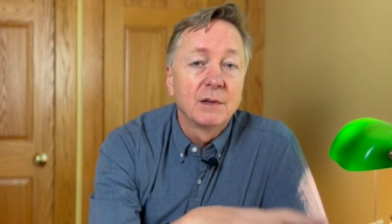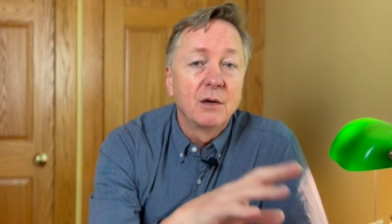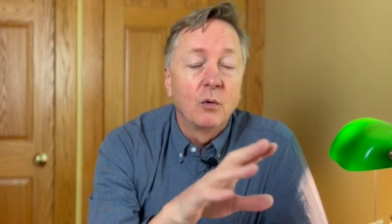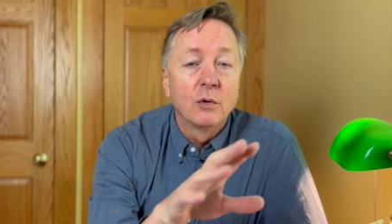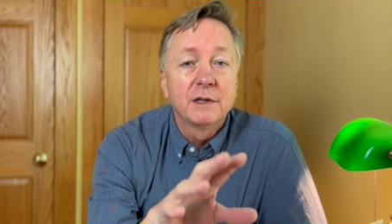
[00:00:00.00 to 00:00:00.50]

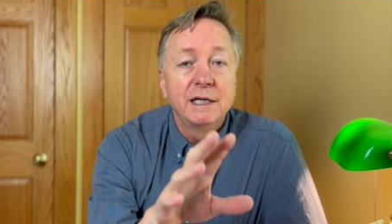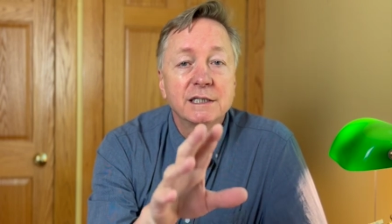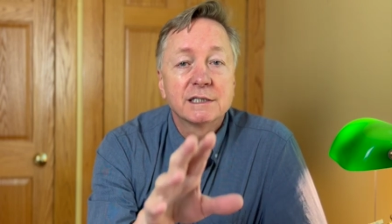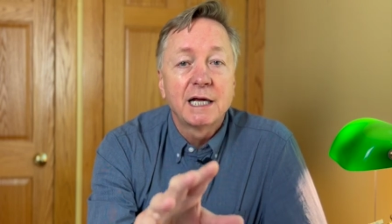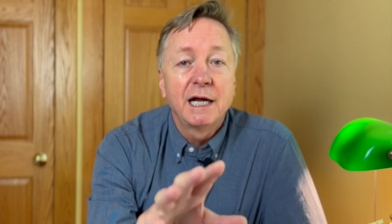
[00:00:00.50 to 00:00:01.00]
or they
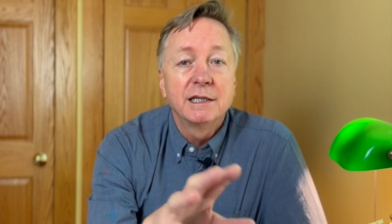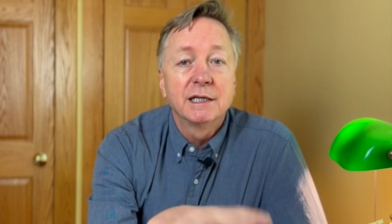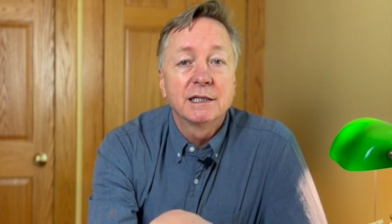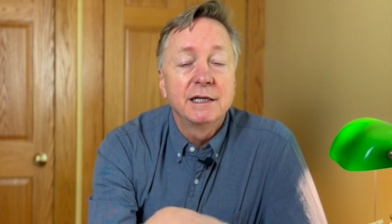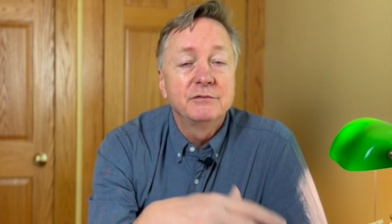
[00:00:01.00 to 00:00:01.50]
decide
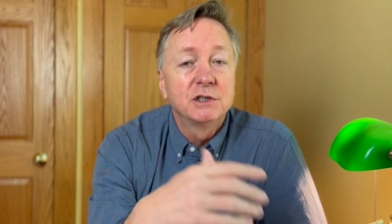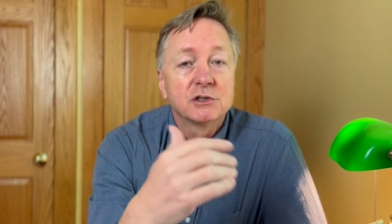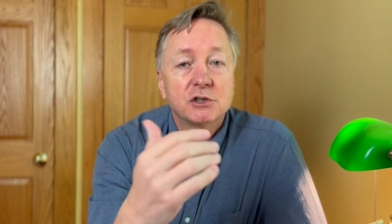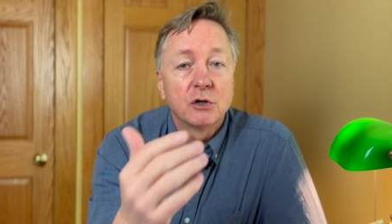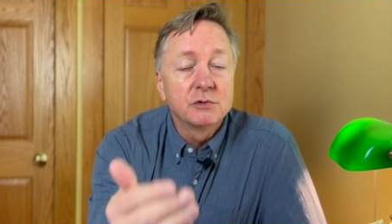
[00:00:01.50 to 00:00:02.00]
that they've
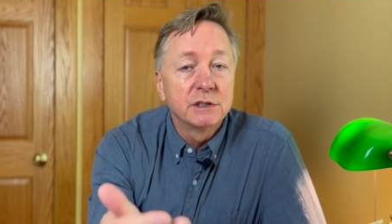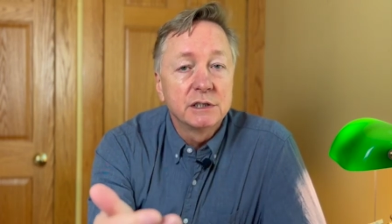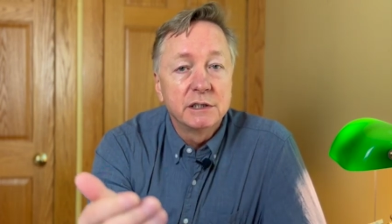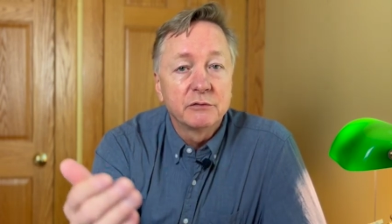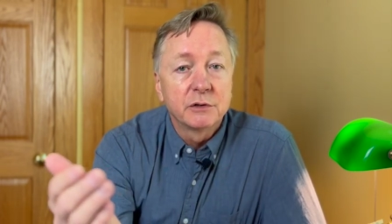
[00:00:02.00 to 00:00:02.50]
just chosen a
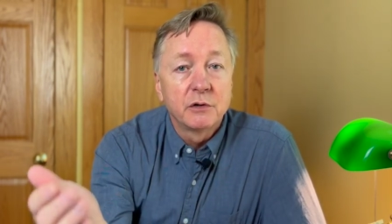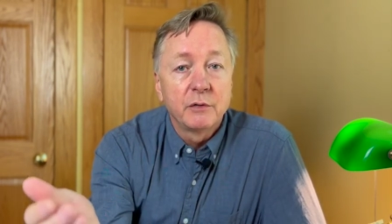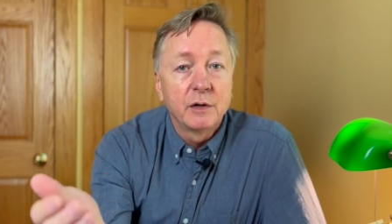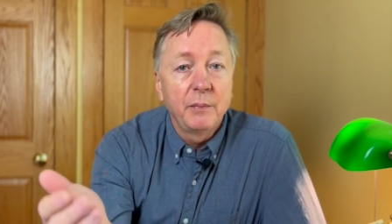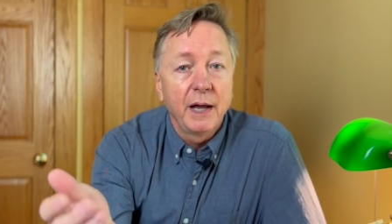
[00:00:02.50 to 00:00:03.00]
different
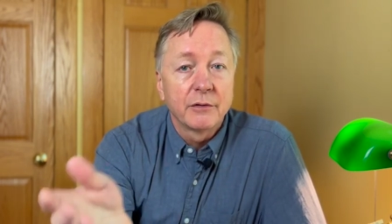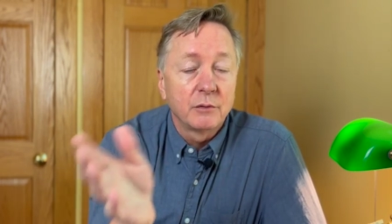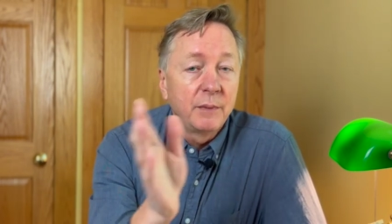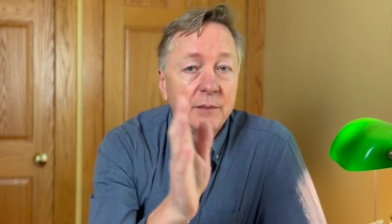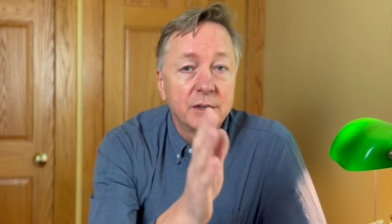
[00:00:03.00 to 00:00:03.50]
career path,
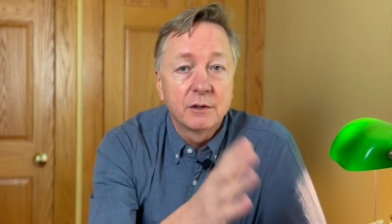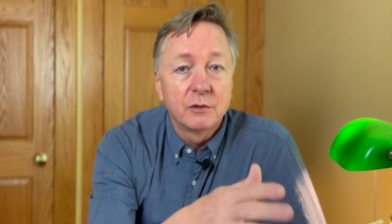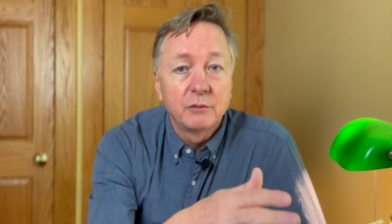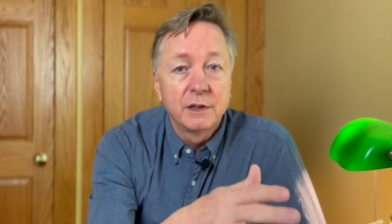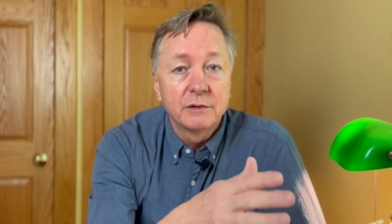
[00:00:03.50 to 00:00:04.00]
or maybe the
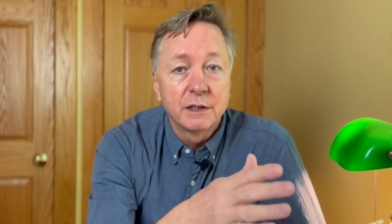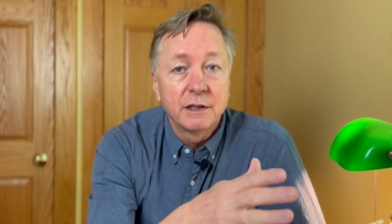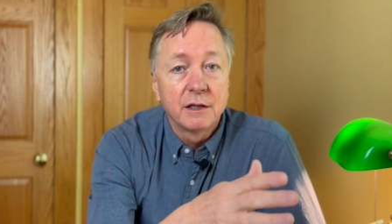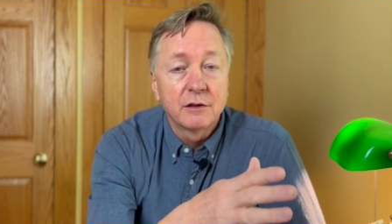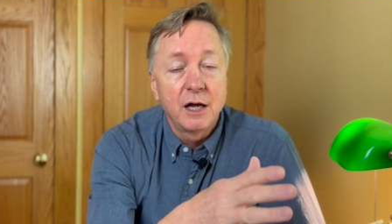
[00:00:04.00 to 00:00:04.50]
career that
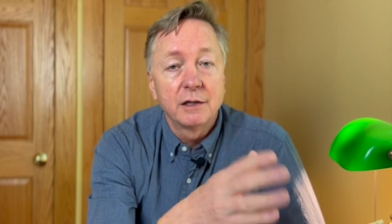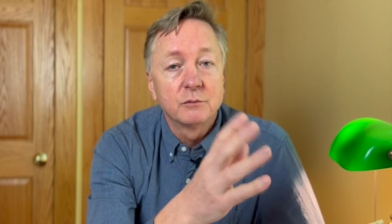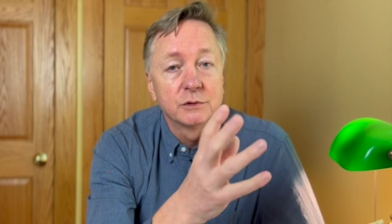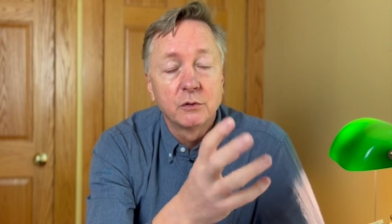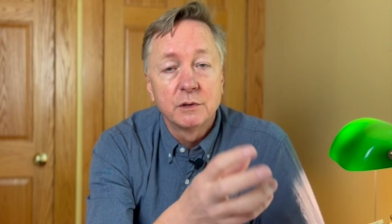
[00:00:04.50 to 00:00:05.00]
they thought
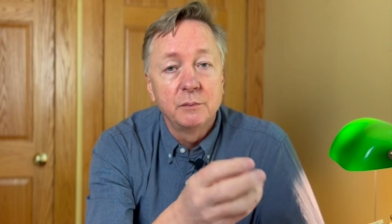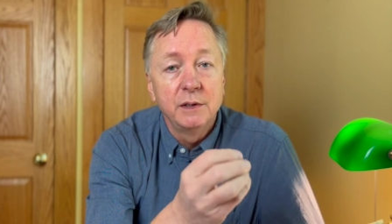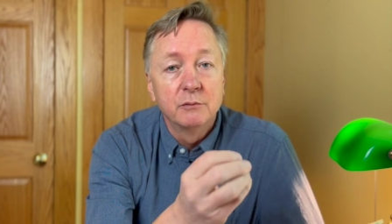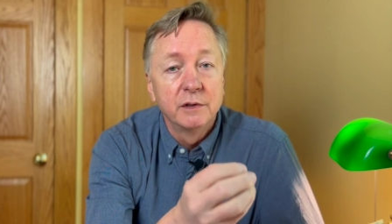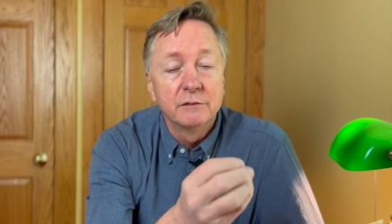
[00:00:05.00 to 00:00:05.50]
was going to
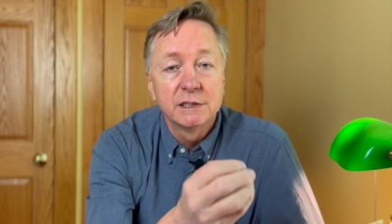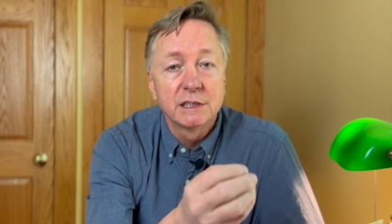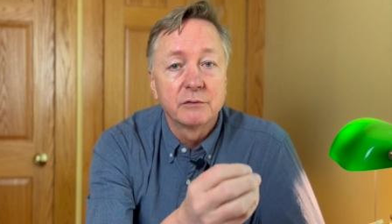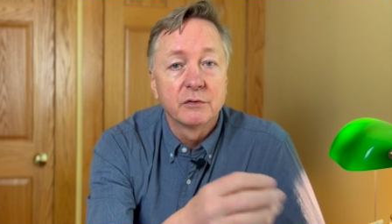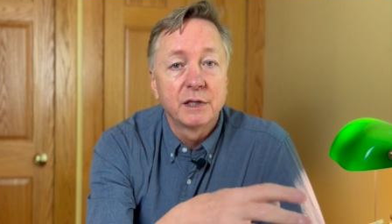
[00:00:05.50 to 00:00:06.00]
be
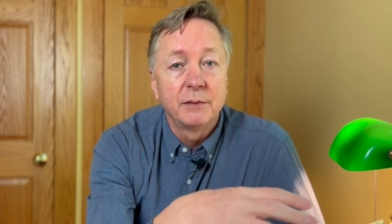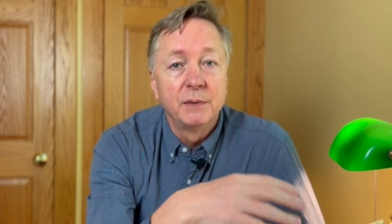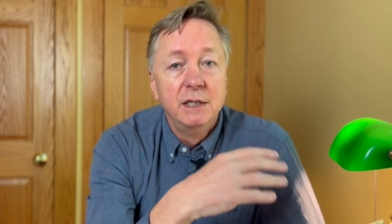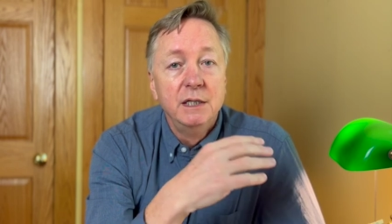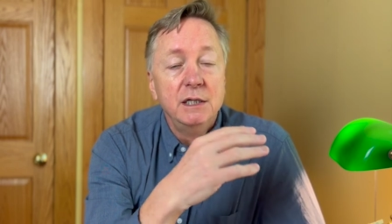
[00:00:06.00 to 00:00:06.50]
realistic for them
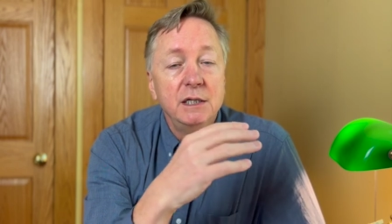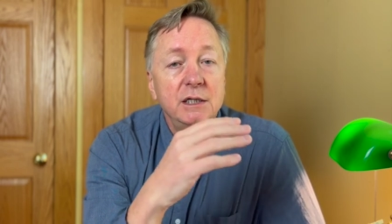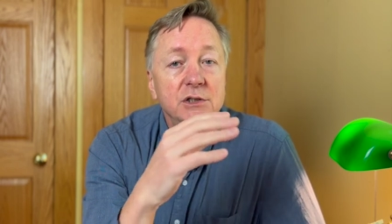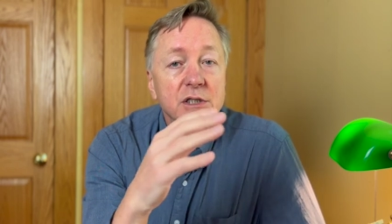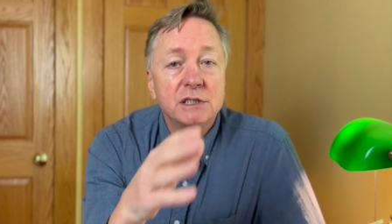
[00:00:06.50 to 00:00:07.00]

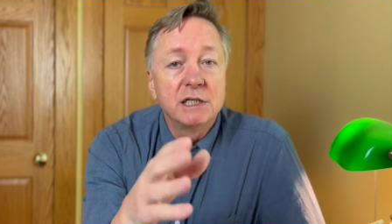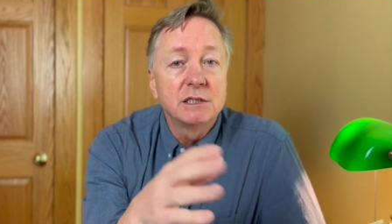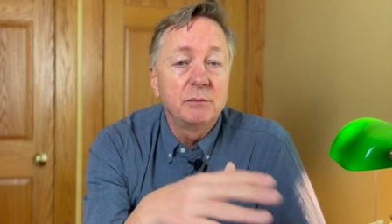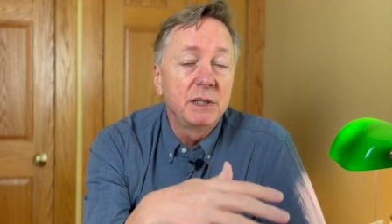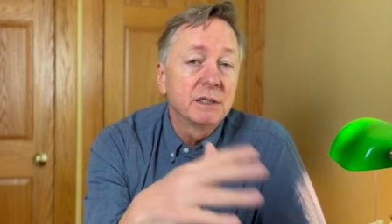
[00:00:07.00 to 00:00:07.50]
just
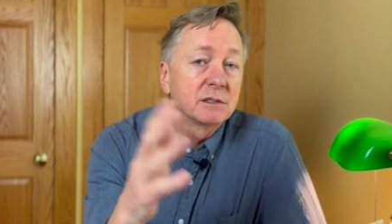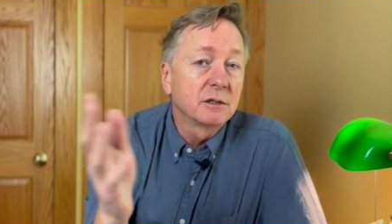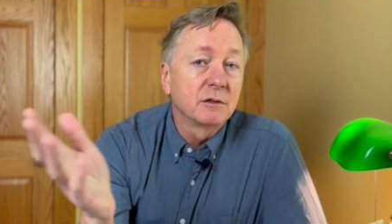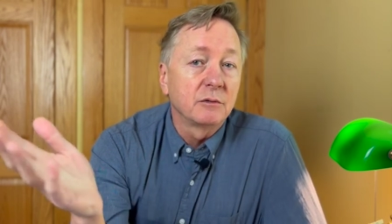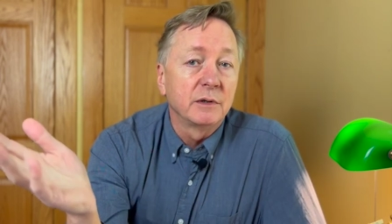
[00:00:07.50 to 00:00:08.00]
isn't because
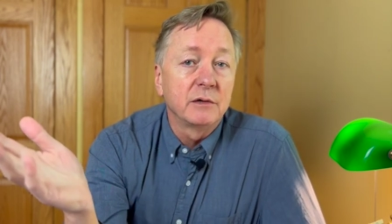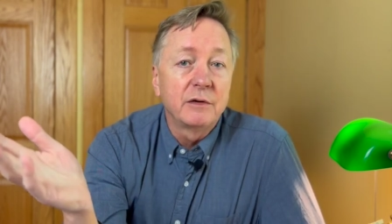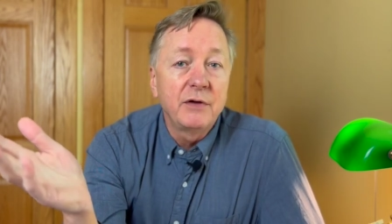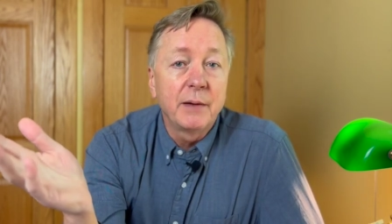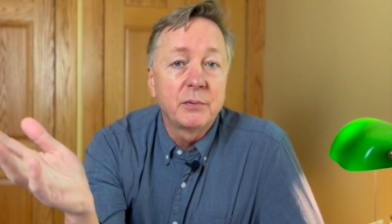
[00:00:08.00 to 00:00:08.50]
the career
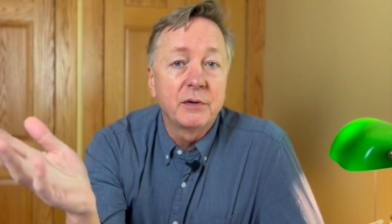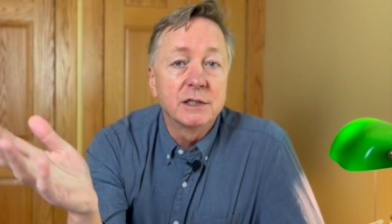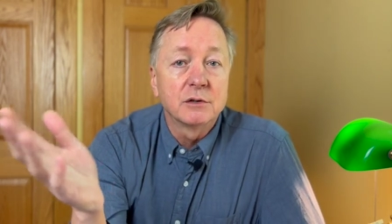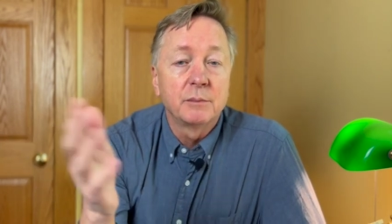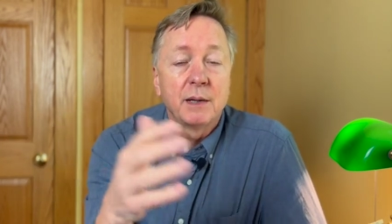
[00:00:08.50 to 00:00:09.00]

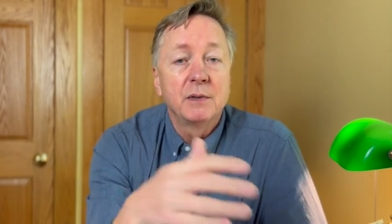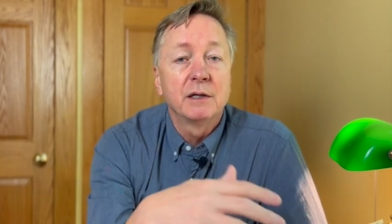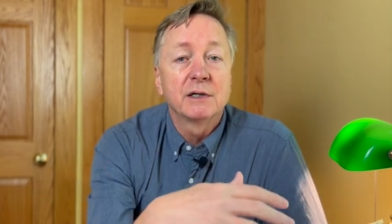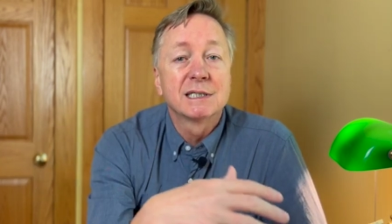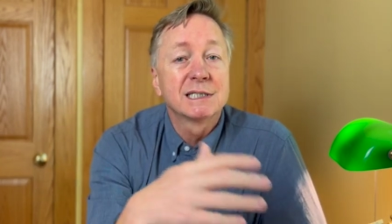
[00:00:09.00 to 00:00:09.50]
evaporates, or maybe
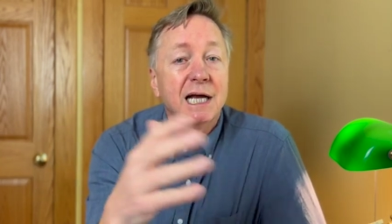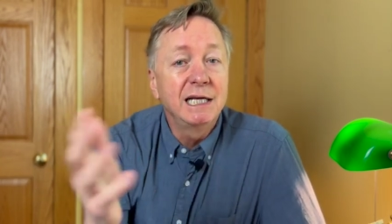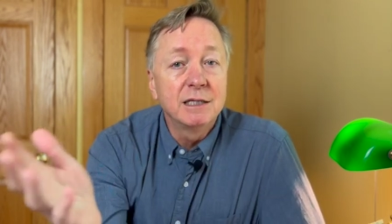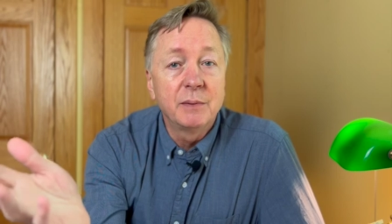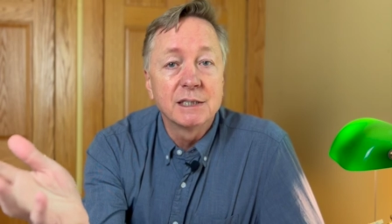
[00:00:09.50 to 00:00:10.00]
they're
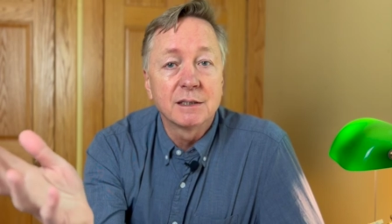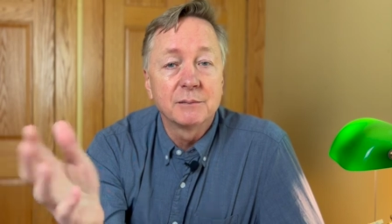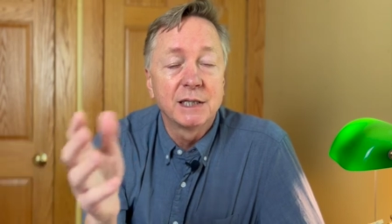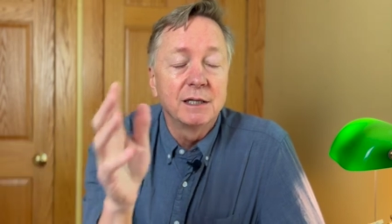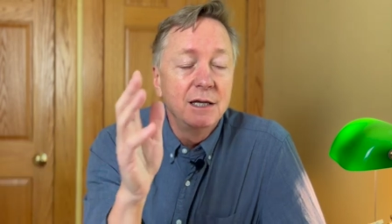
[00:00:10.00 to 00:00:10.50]
excited by
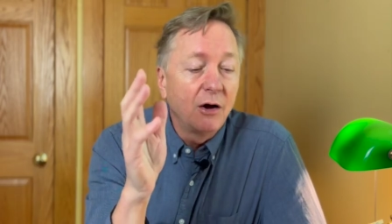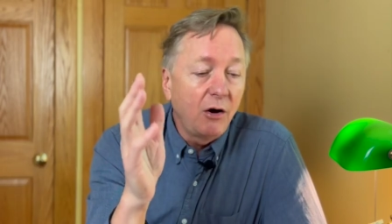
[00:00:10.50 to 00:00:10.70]
something.